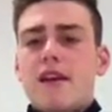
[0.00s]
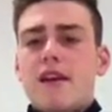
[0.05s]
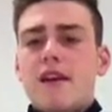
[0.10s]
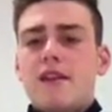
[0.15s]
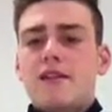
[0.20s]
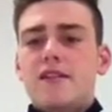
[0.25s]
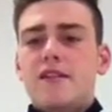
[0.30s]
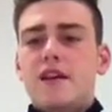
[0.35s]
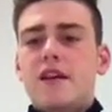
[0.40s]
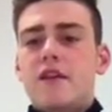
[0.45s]

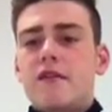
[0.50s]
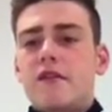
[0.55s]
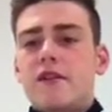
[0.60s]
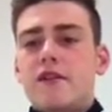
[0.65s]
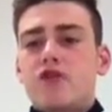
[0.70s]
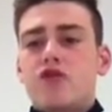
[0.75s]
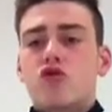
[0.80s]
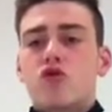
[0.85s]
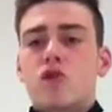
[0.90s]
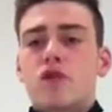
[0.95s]
instead of
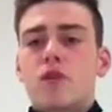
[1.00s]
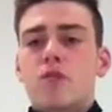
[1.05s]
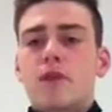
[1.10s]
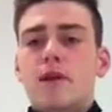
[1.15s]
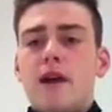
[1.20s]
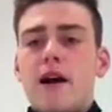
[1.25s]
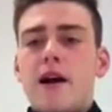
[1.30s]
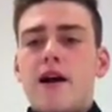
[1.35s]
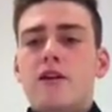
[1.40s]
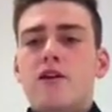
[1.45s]
a stronger
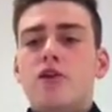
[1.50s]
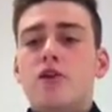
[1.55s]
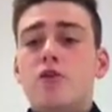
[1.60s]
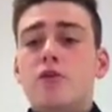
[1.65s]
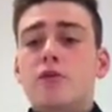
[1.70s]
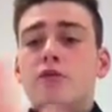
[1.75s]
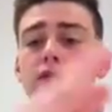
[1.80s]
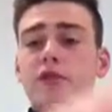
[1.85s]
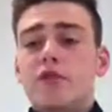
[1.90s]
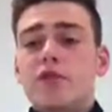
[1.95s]
player who
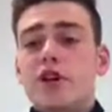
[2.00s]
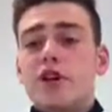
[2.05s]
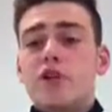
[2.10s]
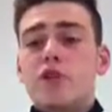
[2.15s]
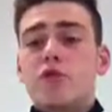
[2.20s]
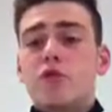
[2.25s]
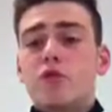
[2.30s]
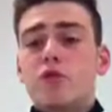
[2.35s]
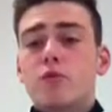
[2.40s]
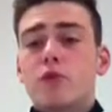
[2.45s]
will
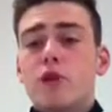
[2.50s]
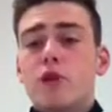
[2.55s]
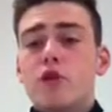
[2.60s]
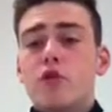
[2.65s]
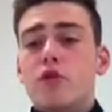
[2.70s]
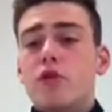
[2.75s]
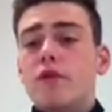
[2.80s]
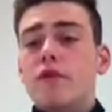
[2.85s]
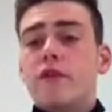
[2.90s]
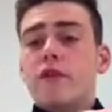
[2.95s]
return
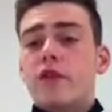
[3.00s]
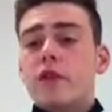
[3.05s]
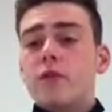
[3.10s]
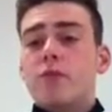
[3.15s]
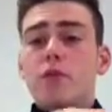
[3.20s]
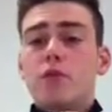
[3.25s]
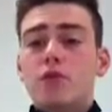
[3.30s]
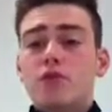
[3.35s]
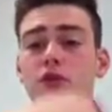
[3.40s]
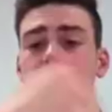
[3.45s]
all of
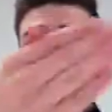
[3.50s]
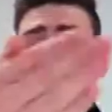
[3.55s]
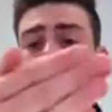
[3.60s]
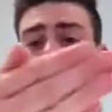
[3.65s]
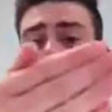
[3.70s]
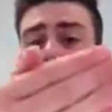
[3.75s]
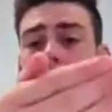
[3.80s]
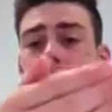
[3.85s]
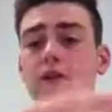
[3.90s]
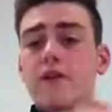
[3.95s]
the balls that you
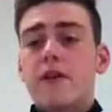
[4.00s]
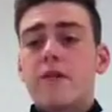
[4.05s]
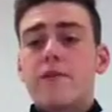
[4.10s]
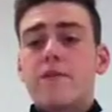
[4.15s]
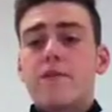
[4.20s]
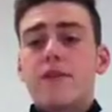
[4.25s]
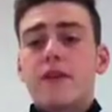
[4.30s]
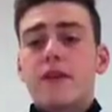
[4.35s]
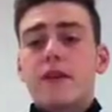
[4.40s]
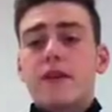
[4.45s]
give
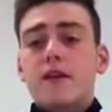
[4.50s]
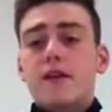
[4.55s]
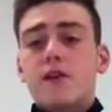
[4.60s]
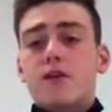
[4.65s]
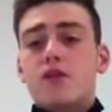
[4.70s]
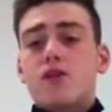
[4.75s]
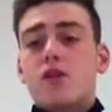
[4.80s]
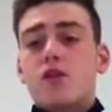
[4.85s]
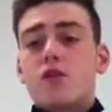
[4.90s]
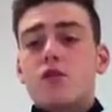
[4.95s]
him.
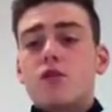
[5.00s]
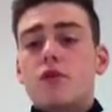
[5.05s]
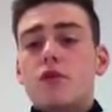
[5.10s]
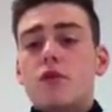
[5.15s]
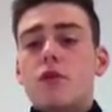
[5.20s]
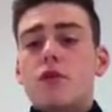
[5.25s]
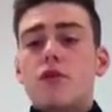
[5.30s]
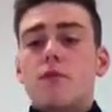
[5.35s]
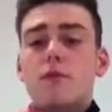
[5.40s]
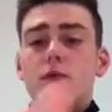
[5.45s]
So
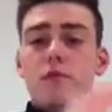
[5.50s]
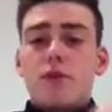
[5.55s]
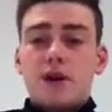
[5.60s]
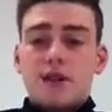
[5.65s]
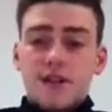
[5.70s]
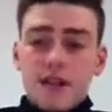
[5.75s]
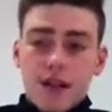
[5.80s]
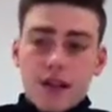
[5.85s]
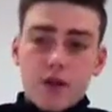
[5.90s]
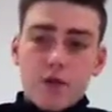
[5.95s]

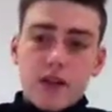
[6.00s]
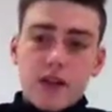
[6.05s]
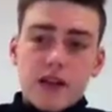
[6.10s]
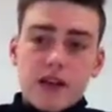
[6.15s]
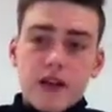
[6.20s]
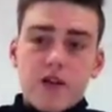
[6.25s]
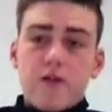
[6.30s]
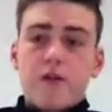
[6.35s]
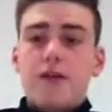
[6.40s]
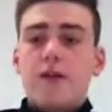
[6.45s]
by attacking a
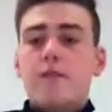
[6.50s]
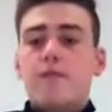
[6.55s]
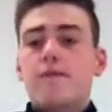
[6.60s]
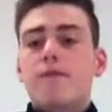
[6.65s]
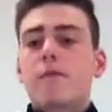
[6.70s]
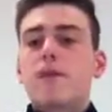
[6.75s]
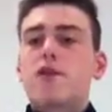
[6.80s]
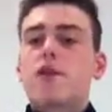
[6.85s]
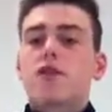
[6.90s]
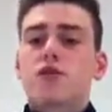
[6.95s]
weak area,
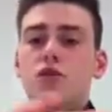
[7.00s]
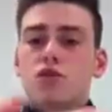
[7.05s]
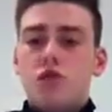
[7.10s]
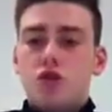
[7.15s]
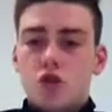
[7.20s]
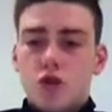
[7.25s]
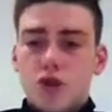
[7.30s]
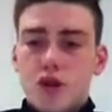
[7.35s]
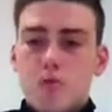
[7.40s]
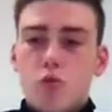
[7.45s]
you
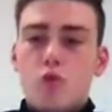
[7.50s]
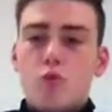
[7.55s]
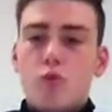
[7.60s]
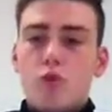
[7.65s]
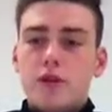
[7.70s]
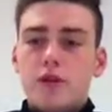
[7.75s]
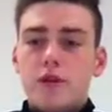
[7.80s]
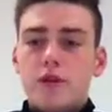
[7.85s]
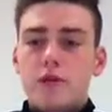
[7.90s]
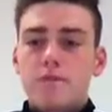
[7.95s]
should get more
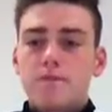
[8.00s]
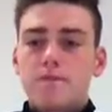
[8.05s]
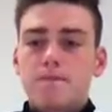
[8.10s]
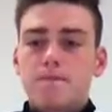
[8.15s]
points.